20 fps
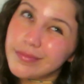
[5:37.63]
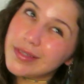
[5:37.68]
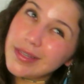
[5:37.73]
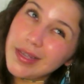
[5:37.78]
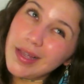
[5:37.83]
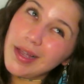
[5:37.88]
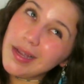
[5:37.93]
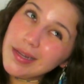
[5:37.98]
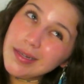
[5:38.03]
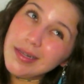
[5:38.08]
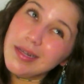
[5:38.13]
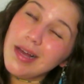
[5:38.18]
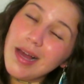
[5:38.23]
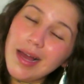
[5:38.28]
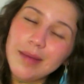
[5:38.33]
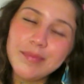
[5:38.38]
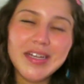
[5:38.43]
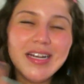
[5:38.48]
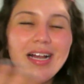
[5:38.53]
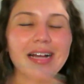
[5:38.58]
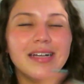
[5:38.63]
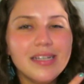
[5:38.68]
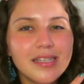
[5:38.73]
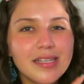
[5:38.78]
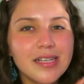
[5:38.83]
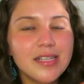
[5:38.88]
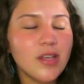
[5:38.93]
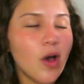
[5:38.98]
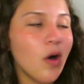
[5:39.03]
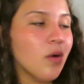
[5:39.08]
Kinda, I mean, I guess
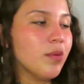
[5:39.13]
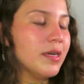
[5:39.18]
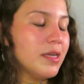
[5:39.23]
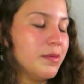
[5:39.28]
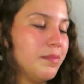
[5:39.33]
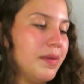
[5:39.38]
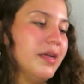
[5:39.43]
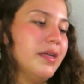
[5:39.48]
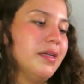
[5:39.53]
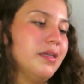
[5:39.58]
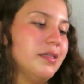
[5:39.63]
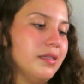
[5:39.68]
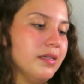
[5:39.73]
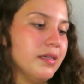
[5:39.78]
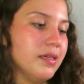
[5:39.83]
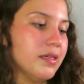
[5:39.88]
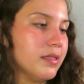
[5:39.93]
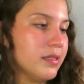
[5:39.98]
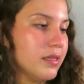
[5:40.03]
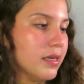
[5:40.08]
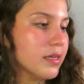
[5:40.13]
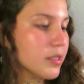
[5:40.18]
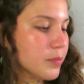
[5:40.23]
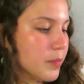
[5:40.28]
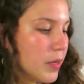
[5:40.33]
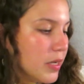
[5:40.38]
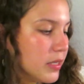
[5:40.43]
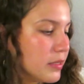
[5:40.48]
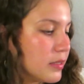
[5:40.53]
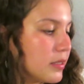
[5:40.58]
it's already been like 6
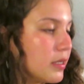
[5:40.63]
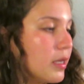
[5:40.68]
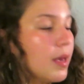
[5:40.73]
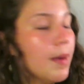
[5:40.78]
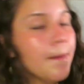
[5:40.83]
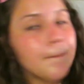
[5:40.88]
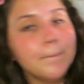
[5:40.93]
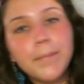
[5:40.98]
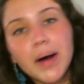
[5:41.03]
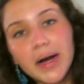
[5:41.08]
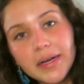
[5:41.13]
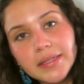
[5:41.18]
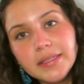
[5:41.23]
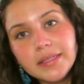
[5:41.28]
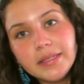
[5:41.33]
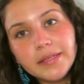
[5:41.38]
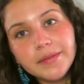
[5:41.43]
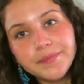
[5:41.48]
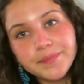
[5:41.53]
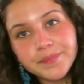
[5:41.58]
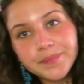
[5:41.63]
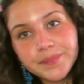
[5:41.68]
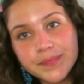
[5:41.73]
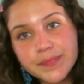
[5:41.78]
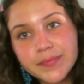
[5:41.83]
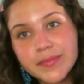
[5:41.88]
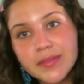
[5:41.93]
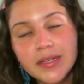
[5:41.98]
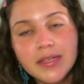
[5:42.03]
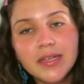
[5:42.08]
months, but
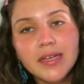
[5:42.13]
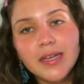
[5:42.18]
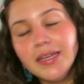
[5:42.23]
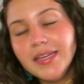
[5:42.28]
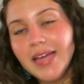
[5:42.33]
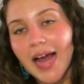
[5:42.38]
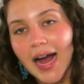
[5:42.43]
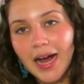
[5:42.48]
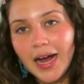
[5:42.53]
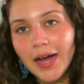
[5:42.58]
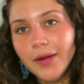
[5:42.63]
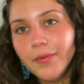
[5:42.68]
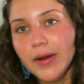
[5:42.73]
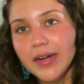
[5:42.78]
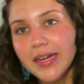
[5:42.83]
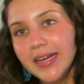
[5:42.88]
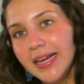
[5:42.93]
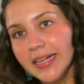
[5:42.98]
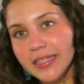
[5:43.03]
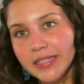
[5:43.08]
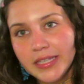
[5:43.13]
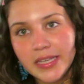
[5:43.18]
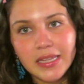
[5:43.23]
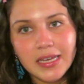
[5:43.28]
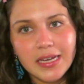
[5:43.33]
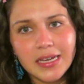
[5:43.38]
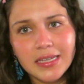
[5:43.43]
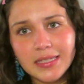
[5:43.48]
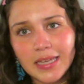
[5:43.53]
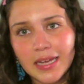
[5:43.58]
yeah, I want to get to
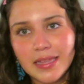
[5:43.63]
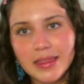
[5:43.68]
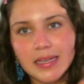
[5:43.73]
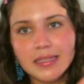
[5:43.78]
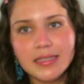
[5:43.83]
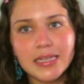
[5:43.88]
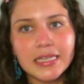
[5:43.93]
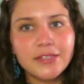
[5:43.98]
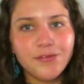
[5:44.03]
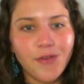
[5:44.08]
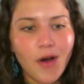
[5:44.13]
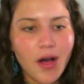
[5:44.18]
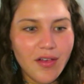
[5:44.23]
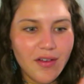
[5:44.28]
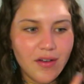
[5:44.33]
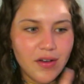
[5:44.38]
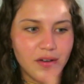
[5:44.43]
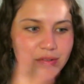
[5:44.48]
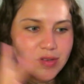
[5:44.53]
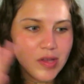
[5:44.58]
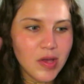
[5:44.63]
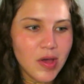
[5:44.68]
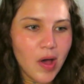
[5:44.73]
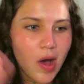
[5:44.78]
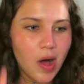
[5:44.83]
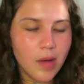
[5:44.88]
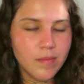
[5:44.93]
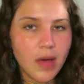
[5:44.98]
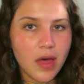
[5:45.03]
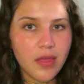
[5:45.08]
this. I think this follows
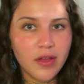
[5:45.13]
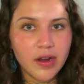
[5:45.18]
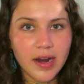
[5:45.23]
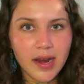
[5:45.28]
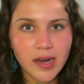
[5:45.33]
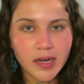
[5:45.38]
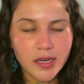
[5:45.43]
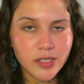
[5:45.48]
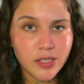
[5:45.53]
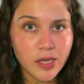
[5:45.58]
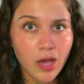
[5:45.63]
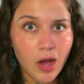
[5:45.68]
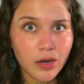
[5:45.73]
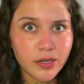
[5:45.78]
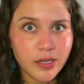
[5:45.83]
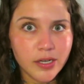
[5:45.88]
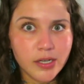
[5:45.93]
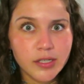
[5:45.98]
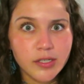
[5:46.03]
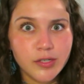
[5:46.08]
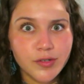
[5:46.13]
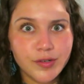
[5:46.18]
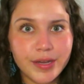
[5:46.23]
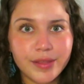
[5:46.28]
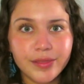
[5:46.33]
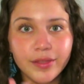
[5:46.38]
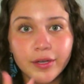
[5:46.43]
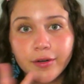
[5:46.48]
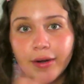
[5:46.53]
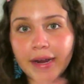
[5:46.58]
a mother and a daughter
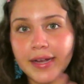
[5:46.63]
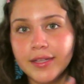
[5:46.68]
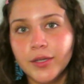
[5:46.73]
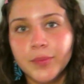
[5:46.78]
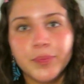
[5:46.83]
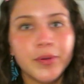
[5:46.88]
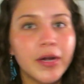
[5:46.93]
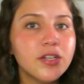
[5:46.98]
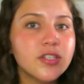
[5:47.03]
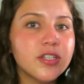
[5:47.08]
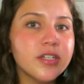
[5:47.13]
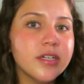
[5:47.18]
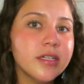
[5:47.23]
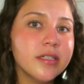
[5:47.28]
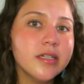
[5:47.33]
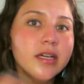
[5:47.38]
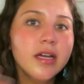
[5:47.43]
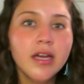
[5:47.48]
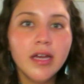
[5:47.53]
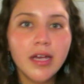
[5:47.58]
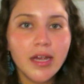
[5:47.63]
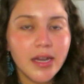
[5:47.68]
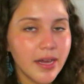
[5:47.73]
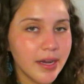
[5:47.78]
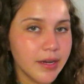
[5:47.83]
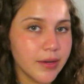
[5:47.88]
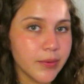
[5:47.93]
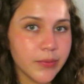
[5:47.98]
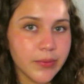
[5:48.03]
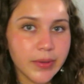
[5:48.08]
during the Great Depression, and
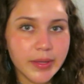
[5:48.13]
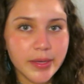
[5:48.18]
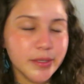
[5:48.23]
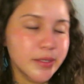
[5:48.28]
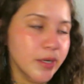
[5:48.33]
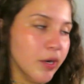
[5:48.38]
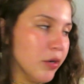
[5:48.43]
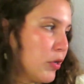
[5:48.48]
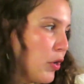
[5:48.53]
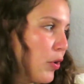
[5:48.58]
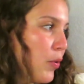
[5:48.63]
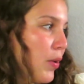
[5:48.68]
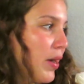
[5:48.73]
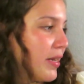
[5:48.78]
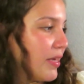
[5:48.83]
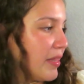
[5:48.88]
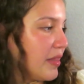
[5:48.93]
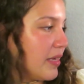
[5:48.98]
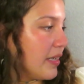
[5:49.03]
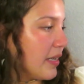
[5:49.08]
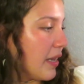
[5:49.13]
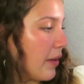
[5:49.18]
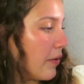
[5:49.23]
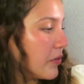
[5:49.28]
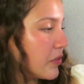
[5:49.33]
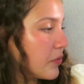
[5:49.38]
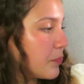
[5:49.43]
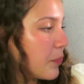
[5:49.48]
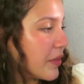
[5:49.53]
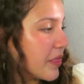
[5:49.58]
I really don't know anything
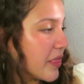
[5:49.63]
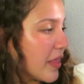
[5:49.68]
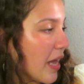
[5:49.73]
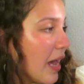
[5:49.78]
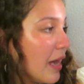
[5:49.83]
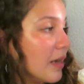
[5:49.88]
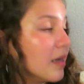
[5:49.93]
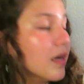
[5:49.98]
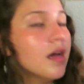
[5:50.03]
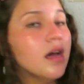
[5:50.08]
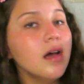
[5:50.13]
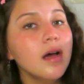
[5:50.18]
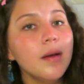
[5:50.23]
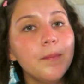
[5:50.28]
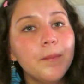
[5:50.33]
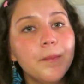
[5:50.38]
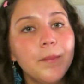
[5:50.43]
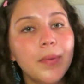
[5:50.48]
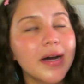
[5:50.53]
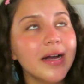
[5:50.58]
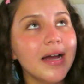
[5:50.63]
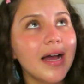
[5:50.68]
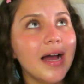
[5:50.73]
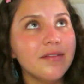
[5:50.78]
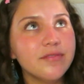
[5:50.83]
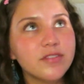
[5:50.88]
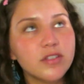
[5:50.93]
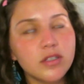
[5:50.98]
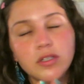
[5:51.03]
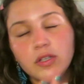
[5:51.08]
else but that, but
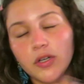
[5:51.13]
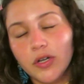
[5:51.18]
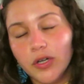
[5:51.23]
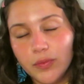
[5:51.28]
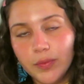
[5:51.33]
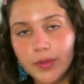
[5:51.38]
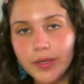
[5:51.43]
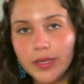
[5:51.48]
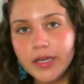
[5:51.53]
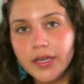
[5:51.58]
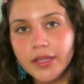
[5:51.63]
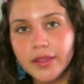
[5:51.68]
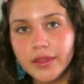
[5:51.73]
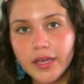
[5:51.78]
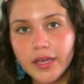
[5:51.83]
I've just heard really good